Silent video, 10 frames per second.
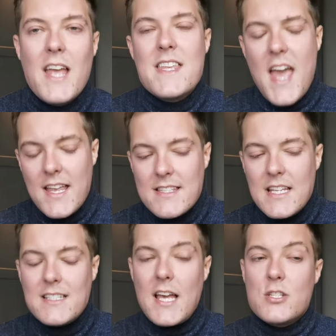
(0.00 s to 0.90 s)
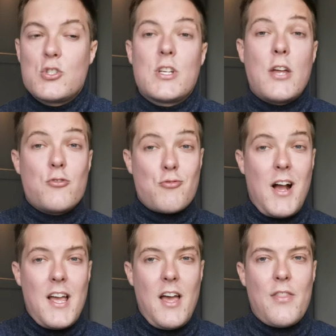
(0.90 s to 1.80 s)
Yes, it tends to get
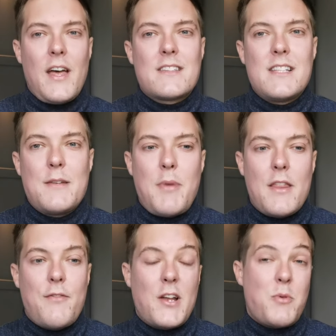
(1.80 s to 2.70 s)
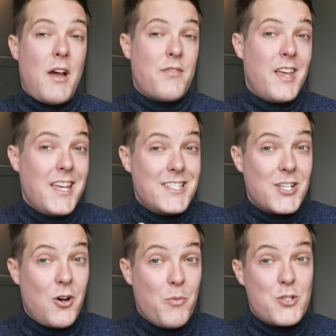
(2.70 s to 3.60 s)
drier. That's led by the fact we have the
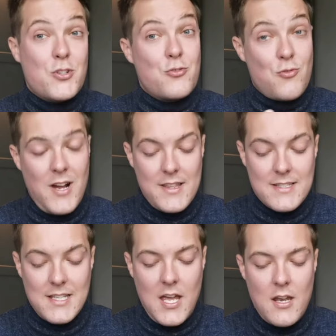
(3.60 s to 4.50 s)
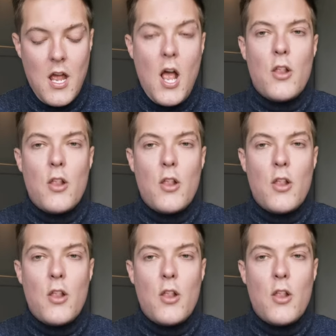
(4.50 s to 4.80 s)
heating on, which can dry the skin.